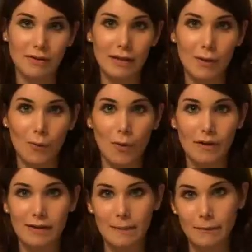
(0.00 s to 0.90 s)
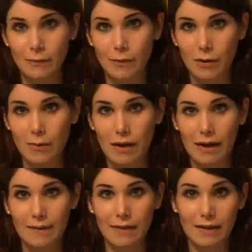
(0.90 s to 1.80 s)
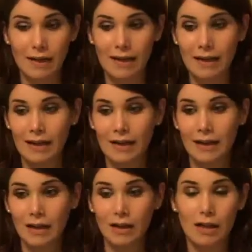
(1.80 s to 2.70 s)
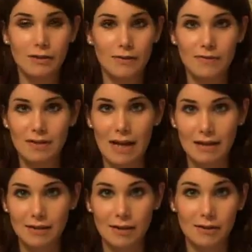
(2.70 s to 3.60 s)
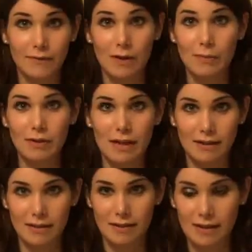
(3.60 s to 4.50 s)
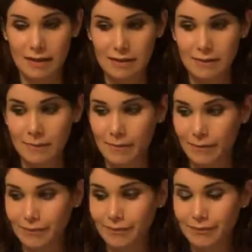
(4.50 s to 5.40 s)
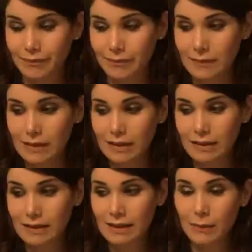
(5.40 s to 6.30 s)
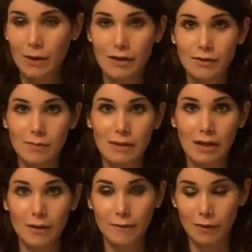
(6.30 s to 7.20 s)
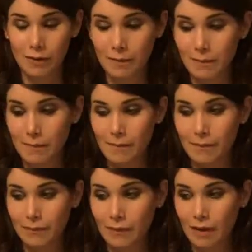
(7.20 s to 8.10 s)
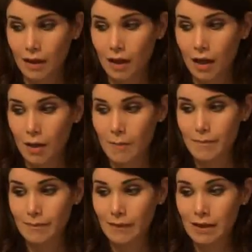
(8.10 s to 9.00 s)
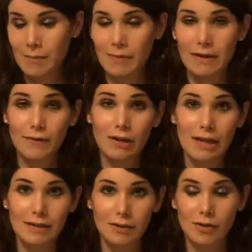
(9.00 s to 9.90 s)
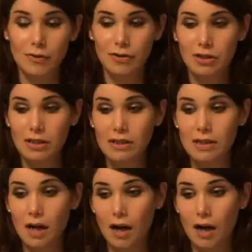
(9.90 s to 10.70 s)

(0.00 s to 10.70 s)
They don't want them to run around having lots of sex, lots of unprotected sex. They want us to be careful. But nevertheless, she